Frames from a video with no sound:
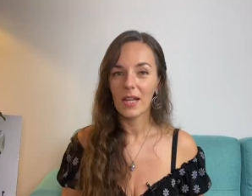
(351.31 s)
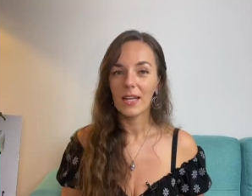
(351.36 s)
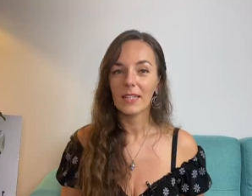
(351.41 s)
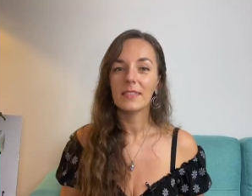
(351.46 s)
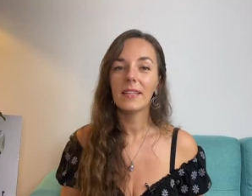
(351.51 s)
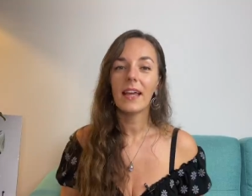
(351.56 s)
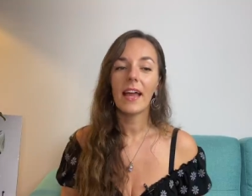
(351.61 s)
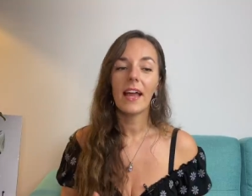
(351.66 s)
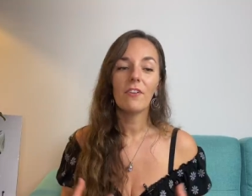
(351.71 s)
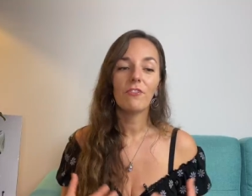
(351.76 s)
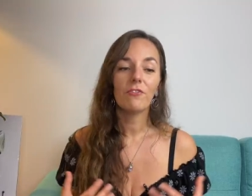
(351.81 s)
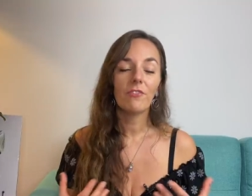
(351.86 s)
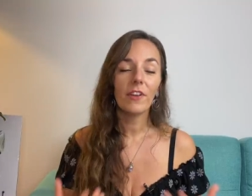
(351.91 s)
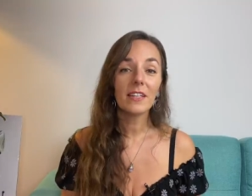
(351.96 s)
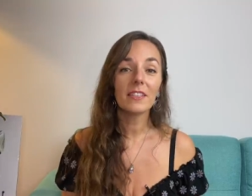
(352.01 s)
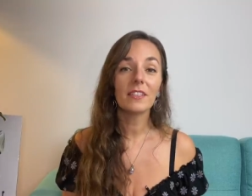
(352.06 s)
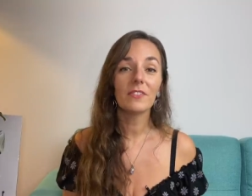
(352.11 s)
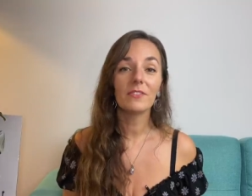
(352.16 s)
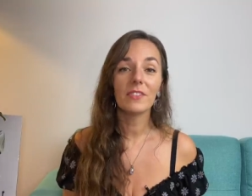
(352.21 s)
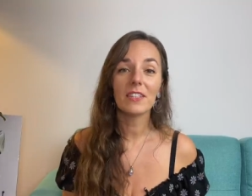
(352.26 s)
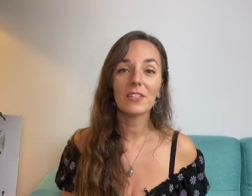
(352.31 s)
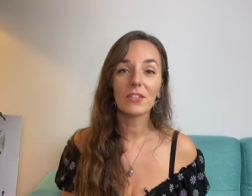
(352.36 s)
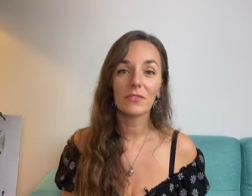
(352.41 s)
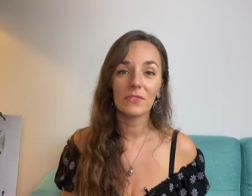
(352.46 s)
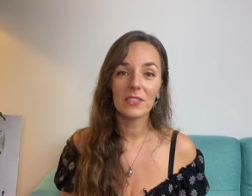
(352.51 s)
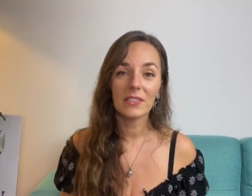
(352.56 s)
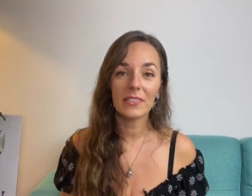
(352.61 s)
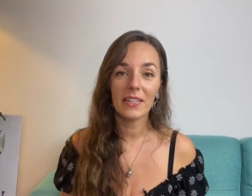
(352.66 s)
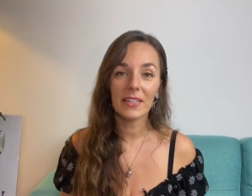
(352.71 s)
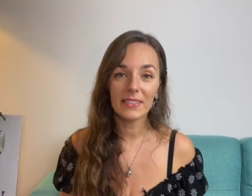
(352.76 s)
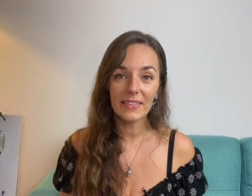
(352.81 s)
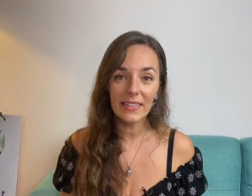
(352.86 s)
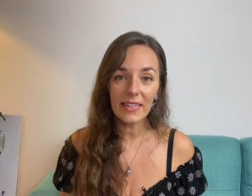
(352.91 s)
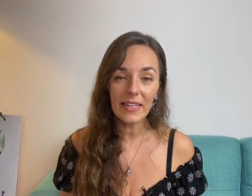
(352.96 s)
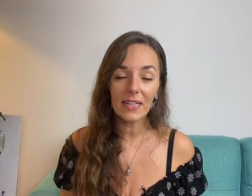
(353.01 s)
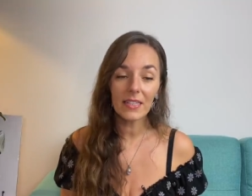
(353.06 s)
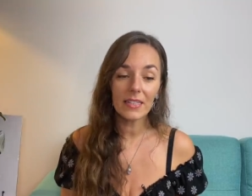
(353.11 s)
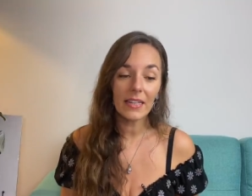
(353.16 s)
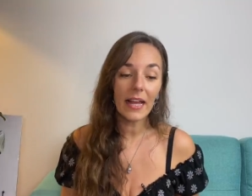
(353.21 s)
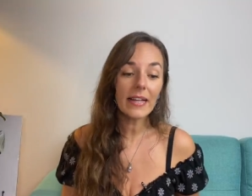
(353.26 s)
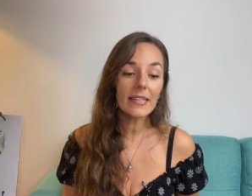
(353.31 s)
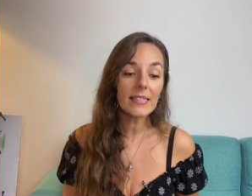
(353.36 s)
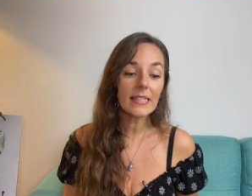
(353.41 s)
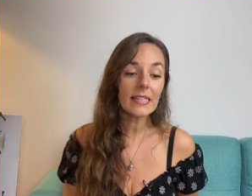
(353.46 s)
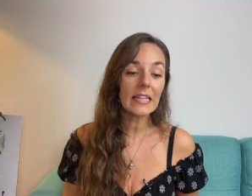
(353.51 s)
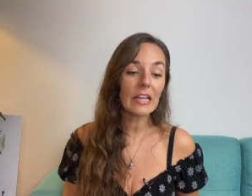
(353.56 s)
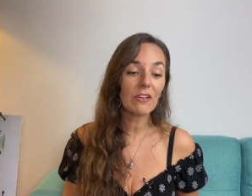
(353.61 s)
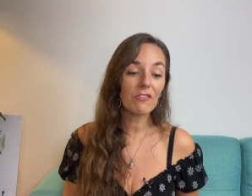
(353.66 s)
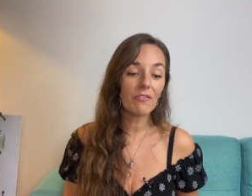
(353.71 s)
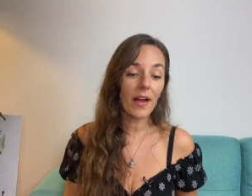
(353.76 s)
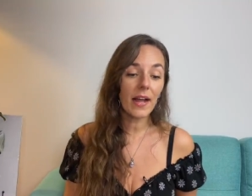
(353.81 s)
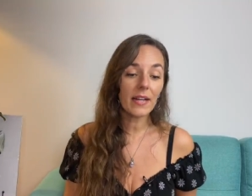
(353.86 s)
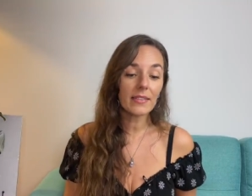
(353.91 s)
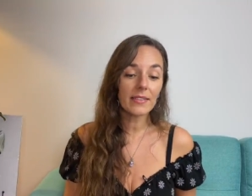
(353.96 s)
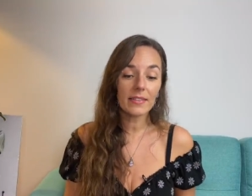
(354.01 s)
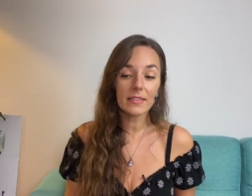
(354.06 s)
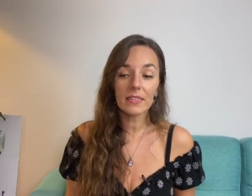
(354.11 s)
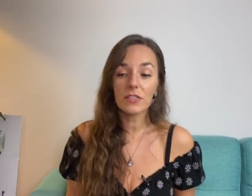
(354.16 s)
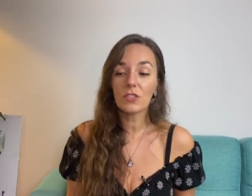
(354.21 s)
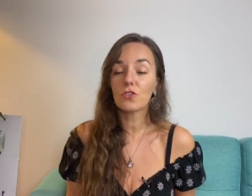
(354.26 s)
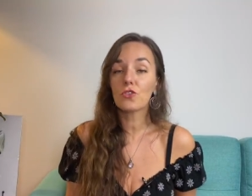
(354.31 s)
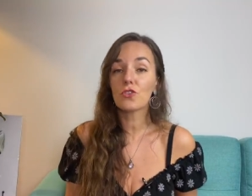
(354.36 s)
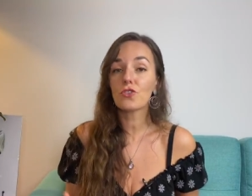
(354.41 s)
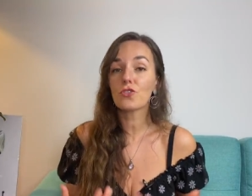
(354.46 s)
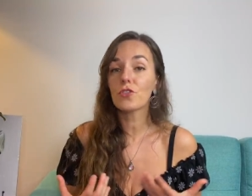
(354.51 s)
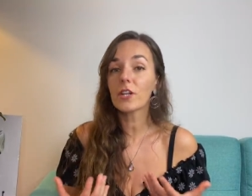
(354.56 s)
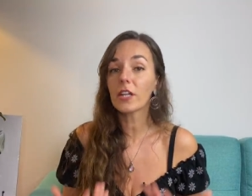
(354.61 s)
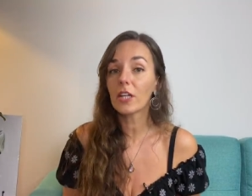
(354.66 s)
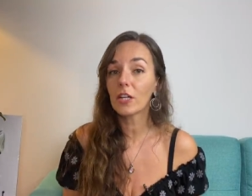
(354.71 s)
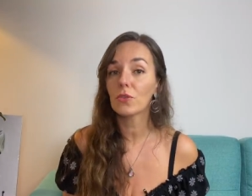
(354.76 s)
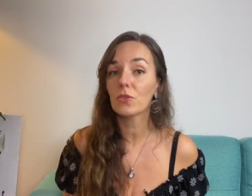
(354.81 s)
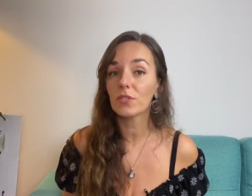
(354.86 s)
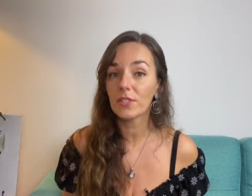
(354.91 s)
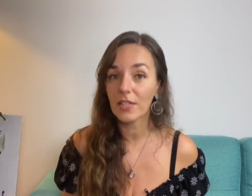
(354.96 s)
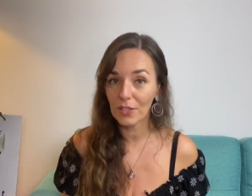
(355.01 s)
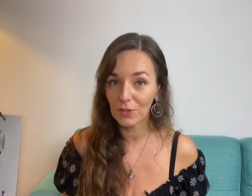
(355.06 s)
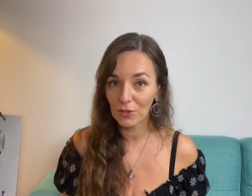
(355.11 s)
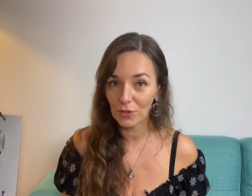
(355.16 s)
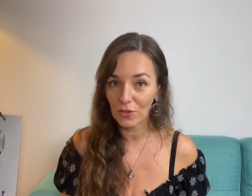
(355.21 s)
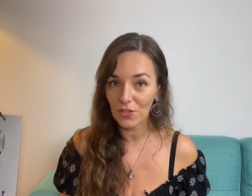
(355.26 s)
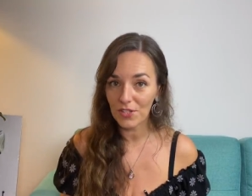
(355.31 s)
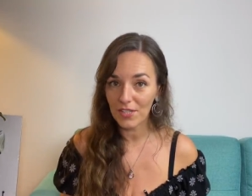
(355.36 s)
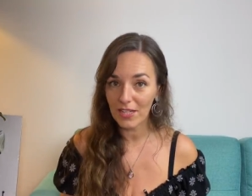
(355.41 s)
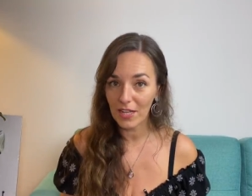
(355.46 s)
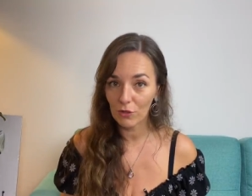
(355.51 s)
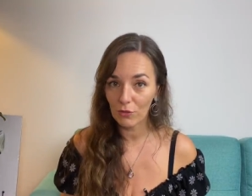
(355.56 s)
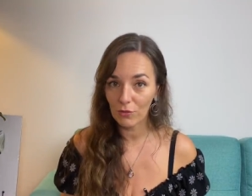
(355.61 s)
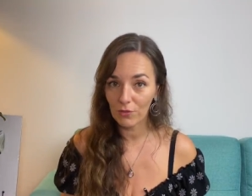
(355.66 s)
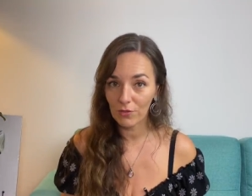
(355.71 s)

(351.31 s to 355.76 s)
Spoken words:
The effectiveness of this technique lies in the fact that it's tricky to say to yourself,